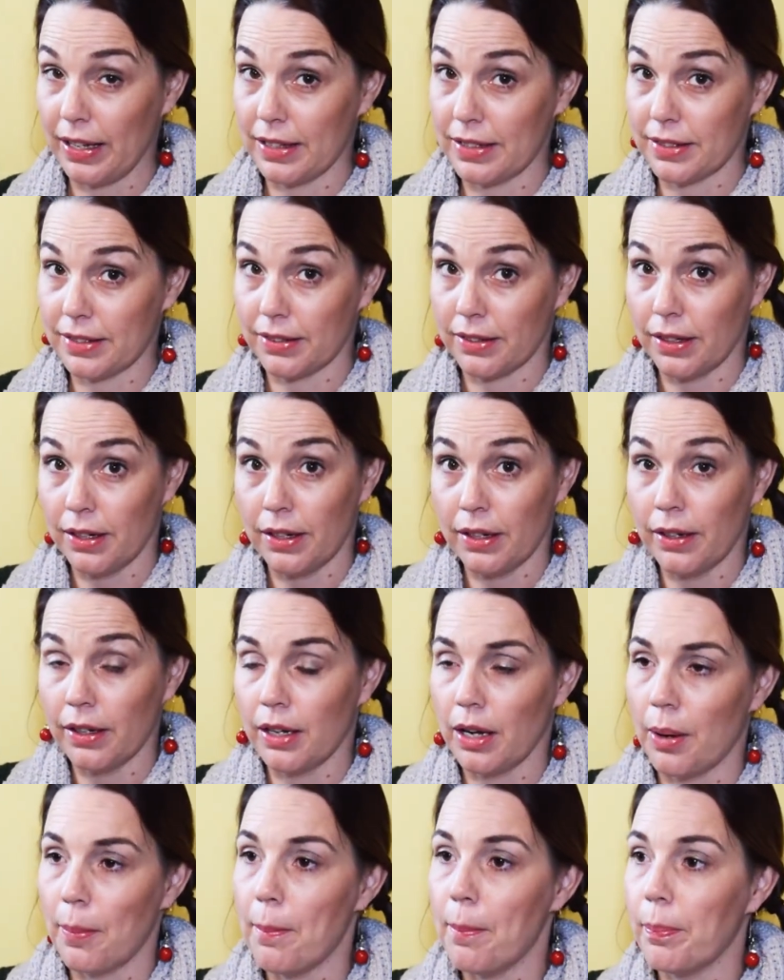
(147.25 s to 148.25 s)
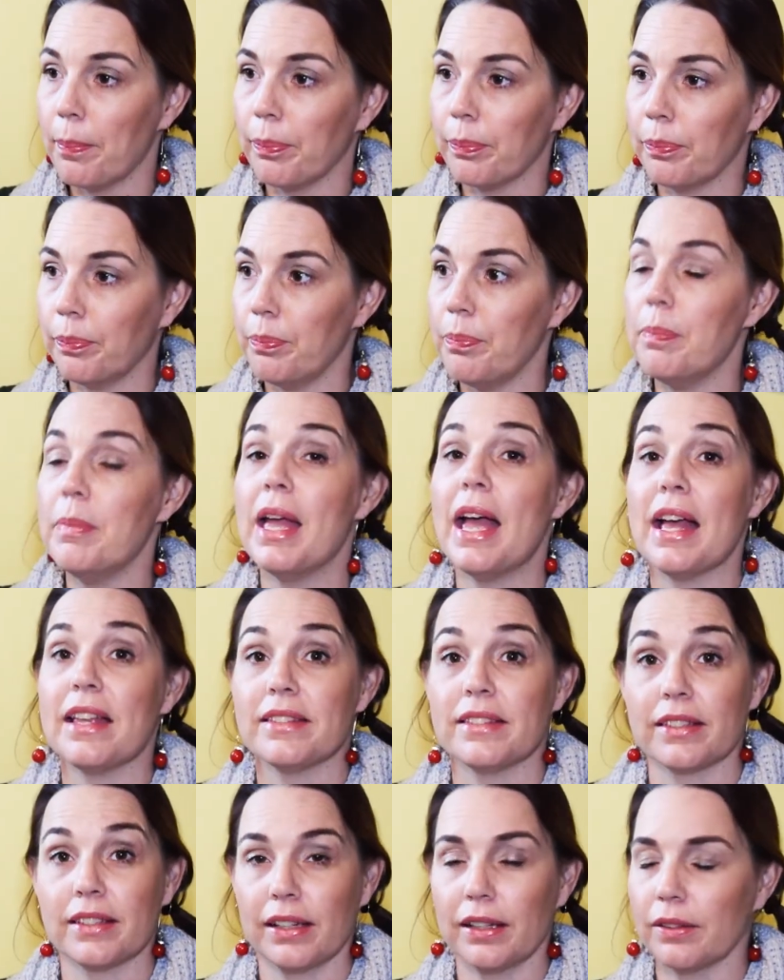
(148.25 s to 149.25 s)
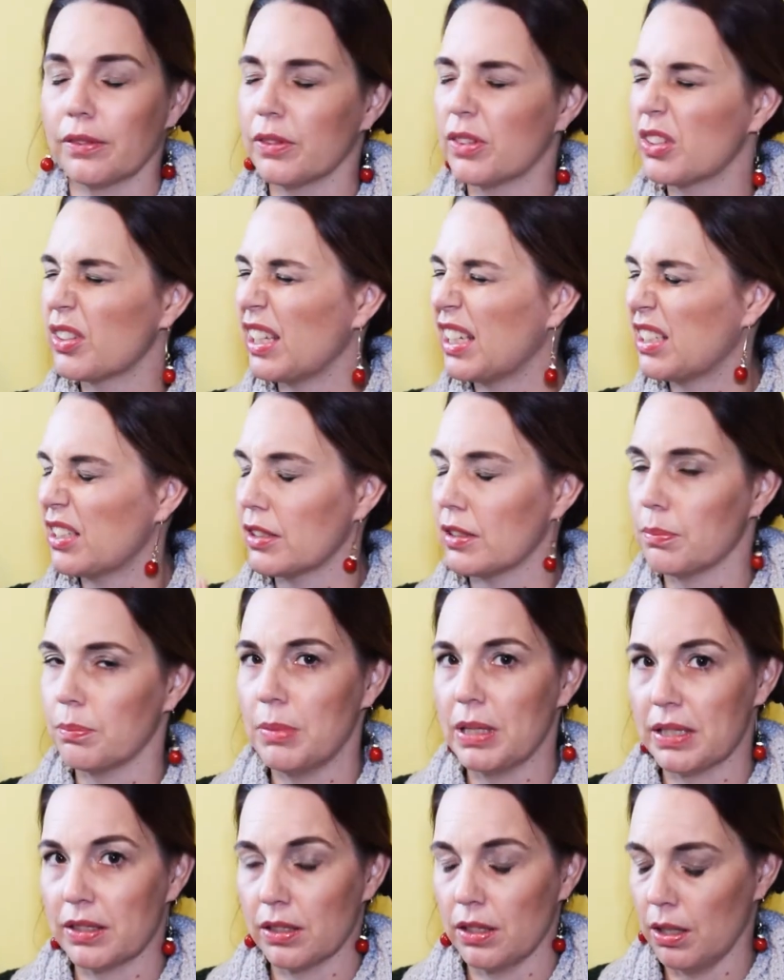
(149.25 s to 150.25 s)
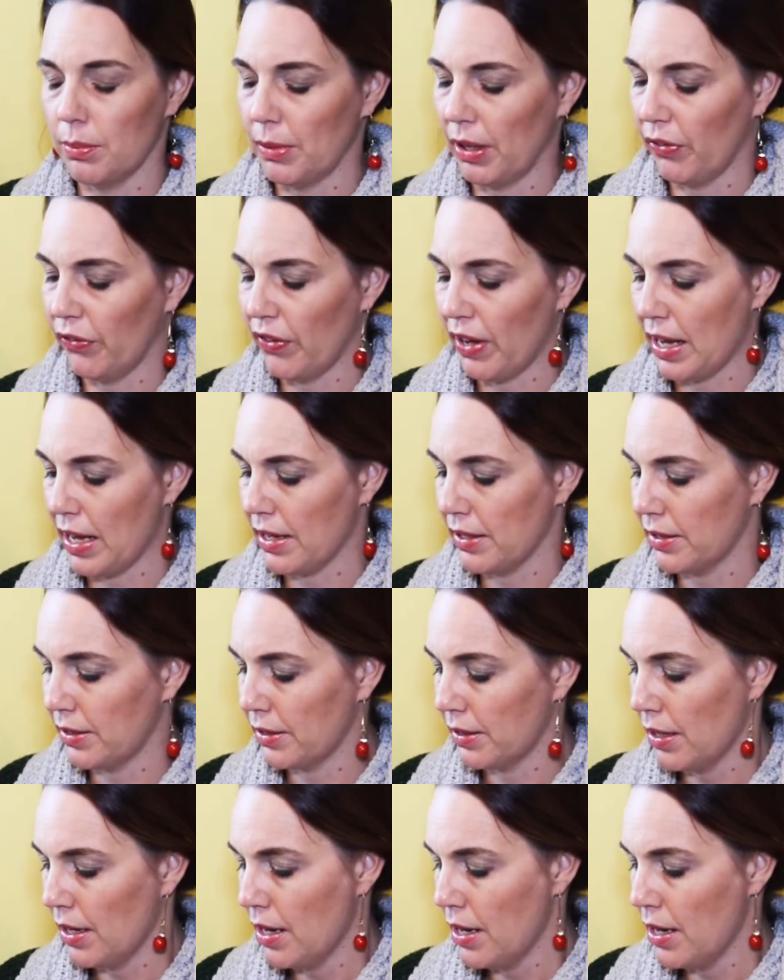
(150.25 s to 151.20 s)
It's a mist. I like to mist it on my face.